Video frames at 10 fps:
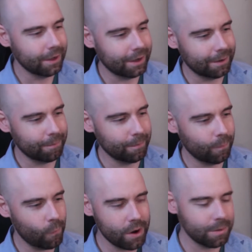
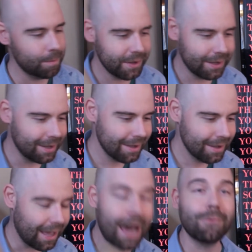One of the big
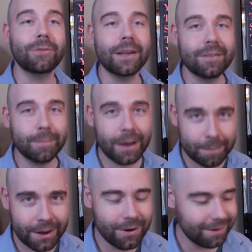conflicts
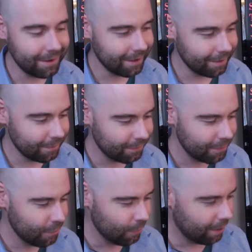about parenting is
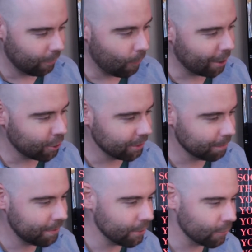watching
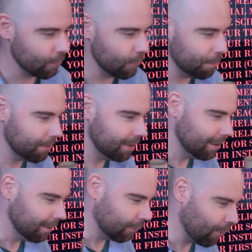the peer group
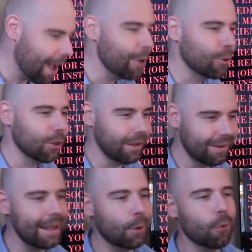gradually
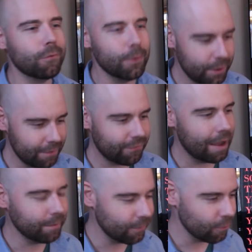take over the
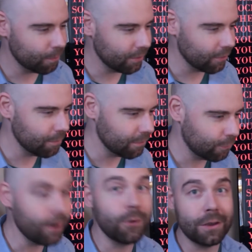family group in terms
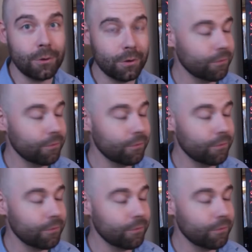of where you get your